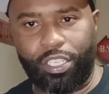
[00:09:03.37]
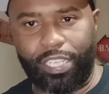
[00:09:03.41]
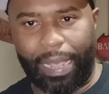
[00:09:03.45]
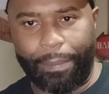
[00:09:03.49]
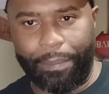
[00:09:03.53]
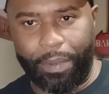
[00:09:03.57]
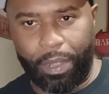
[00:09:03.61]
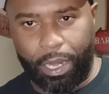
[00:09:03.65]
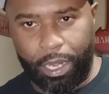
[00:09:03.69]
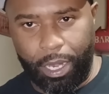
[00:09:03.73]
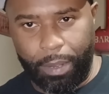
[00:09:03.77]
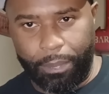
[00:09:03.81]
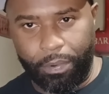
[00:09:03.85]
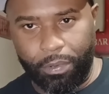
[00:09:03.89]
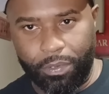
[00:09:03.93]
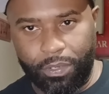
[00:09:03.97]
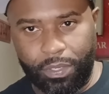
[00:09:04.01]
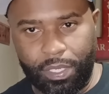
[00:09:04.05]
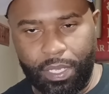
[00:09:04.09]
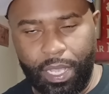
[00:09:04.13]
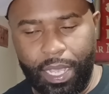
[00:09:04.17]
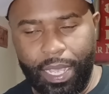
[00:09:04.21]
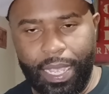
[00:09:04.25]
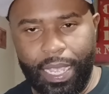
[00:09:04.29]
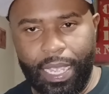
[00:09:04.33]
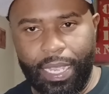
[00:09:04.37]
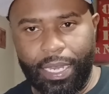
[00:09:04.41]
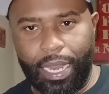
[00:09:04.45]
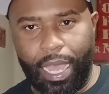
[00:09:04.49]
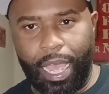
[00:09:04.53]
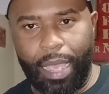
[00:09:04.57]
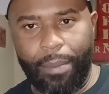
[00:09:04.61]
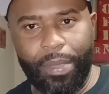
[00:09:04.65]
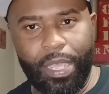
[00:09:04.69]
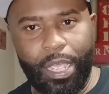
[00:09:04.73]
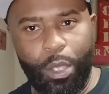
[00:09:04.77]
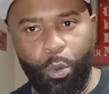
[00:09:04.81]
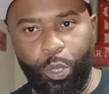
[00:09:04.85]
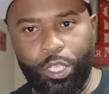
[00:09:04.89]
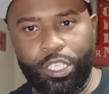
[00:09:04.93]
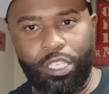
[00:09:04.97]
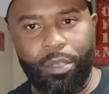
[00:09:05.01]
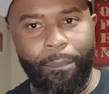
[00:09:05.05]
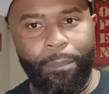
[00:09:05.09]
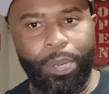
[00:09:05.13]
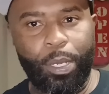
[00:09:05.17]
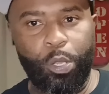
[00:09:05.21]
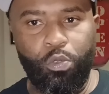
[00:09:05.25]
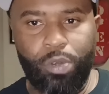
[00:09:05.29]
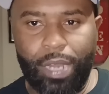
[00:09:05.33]
type of clippers. You know what I mean? It
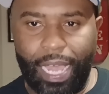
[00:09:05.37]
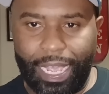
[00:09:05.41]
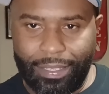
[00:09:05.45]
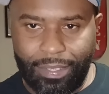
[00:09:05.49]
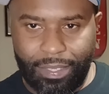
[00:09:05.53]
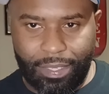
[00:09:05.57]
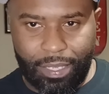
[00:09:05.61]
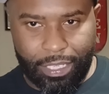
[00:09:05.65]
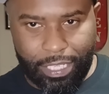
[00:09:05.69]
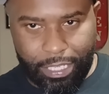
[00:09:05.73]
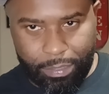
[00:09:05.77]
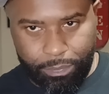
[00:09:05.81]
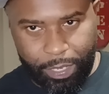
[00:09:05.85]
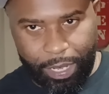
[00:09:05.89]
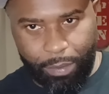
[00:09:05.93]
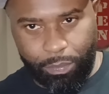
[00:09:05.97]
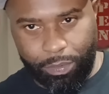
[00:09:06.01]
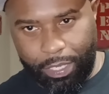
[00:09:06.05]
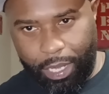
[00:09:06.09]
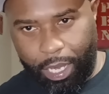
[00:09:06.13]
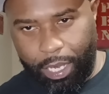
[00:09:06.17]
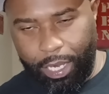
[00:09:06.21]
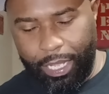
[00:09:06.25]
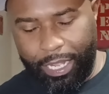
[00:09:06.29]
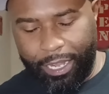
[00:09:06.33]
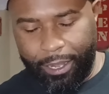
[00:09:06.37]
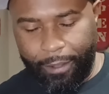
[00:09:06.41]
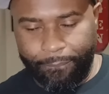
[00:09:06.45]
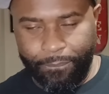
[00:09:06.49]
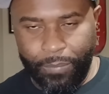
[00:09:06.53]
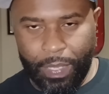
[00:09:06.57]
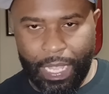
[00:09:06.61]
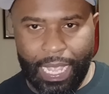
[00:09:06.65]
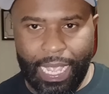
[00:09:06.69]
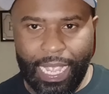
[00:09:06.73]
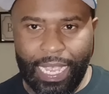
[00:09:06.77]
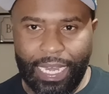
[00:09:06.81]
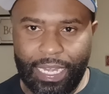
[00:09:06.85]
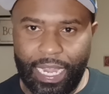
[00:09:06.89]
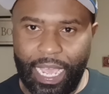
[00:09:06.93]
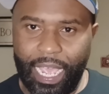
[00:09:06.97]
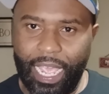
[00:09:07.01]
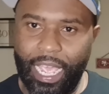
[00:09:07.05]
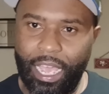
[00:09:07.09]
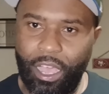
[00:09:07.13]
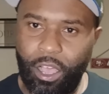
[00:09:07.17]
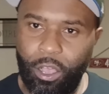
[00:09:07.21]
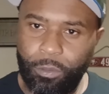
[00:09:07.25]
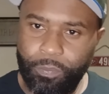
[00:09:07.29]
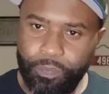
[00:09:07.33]
wasn't blue like Sussex, but it was clear.
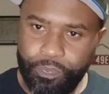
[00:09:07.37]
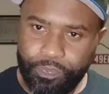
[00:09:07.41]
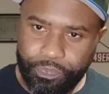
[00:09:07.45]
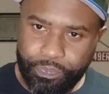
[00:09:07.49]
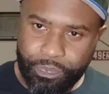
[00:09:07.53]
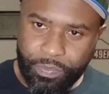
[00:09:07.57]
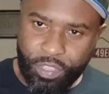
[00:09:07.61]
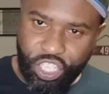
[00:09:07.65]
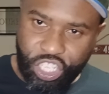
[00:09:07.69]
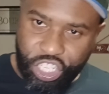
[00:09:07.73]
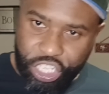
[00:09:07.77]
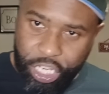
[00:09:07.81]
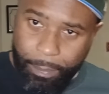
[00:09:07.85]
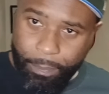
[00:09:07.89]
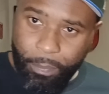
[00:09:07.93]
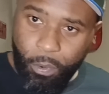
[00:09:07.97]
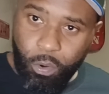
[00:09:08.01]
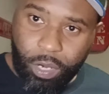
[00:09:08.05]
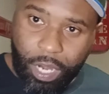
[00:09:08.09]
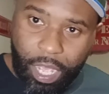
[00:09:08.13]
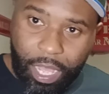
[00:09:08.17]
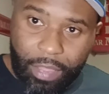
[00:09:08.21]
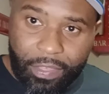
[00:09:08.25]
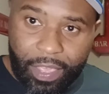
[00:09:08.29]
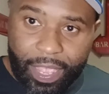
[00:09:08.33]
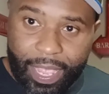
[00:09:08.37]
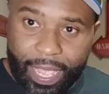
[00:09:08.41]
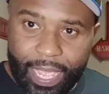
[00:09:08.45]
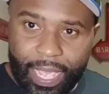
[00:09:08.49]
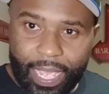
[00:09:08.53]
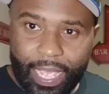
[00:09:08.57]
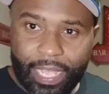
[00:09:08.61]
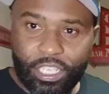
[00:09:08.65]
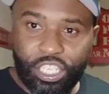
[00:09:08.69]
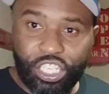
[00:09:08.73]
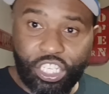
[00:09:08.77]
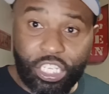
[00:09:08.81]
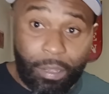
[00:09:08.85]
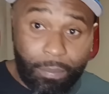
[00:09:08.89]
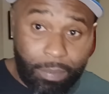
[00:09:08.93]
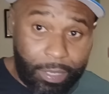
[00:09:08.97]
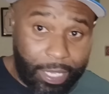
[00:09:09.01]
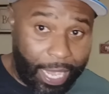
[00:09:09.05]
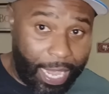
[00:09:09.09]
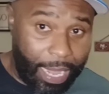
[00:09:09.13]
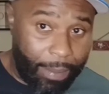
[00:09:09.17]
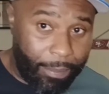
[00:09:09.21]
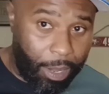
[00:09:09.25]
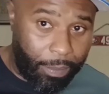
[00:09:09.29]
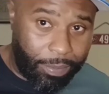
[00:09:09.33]
Now, Chip, on the other hand, Chip
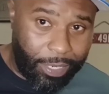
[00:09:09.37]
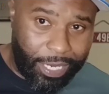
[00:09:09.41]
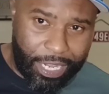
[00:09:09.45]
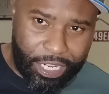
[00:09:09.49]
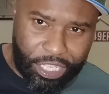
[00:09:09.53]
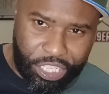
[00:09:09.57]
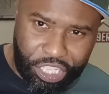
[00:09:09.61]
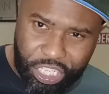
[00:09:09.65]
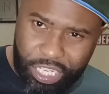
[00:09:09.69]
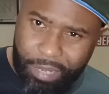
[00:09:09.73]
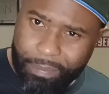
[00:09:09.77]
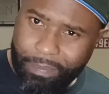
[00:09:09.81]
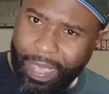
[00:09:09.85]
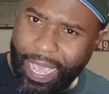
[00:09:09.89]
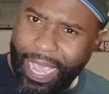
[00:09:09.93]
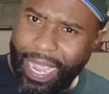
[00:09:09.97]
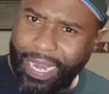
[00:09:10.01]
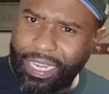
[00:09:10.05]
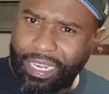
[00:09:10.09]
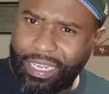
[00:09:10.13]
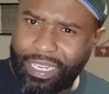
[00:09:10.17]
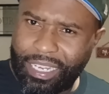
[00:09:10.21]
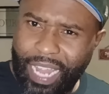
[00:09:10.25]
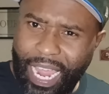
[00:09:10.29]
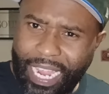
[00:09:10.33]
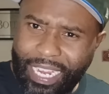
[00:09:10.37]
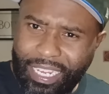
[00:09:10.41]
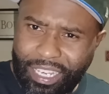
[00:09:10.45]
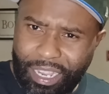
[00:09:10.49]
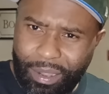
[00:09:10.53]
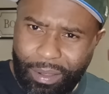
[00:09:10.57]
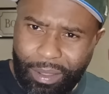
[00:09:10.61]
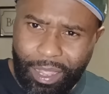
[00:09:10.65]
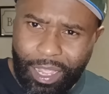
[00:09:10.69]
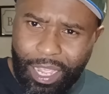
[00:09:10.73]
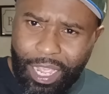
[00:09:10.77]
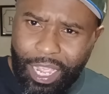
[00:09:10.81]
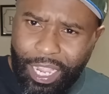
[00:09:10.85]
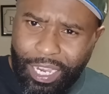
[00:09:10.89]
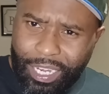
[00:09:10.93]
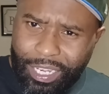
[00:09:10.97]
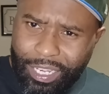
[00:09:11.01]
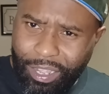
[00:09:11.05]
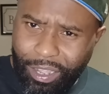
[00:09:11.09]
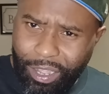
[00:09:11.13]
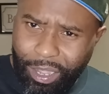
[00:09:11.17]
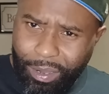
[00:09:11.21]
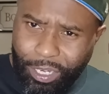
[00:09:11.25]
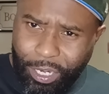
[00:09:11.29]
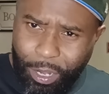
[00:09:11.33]
came up there. Chip had the black
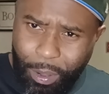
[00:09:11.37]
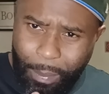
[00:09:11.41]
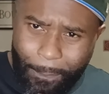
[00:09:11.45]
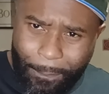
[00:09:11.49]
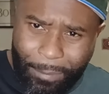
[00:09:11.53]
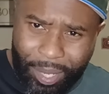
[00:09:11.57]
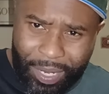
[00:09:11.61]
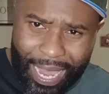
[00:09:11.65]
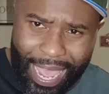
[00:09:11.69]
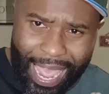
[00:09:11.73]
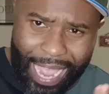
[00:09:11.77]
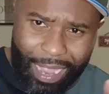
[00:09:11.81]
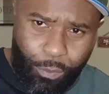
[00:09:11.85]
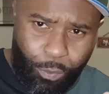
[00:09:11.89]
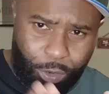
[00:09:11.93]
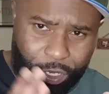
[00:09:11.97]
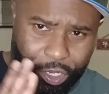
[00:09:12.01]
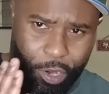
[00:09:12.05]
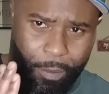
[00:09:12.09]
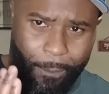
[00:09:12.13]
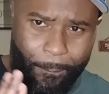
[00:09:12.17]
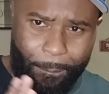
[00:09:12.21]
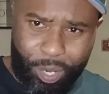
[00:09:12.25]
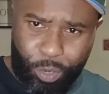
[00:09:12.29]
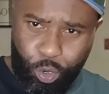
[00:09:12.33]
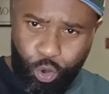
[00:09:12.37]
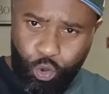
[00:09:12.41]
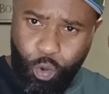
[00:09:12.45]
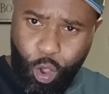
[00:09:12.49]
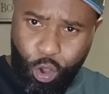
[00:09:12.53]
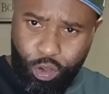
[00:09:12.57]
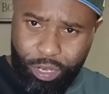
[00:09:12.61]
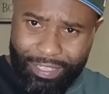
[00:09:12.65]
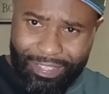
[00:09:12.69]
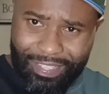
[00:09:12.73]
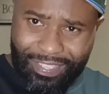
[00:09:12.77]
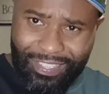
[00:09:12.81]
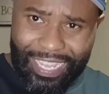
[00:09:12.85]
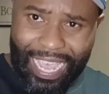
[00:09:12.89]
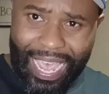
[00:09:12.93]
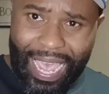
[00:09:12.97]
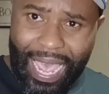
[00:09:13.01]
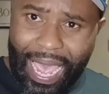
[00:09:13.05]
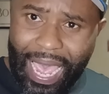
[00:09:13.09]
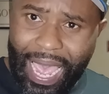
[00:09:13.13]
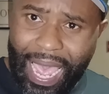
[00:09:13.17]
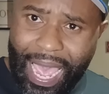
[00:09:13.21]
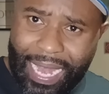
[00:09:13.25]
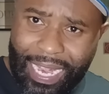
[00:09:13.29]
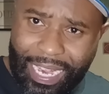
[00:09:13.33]
with the blue on the
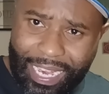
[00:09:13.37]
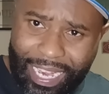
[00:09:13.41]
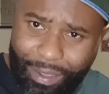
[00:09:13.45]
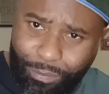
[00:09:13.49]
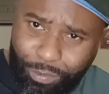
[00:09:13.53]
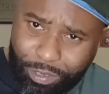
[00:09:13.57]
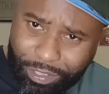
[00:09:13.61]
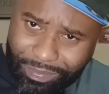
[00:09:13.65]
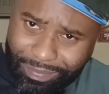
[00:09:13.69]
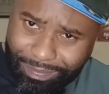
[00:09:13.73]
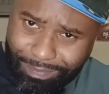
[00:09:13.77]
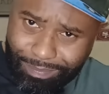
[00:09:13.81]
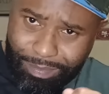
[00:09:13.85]
side, and it was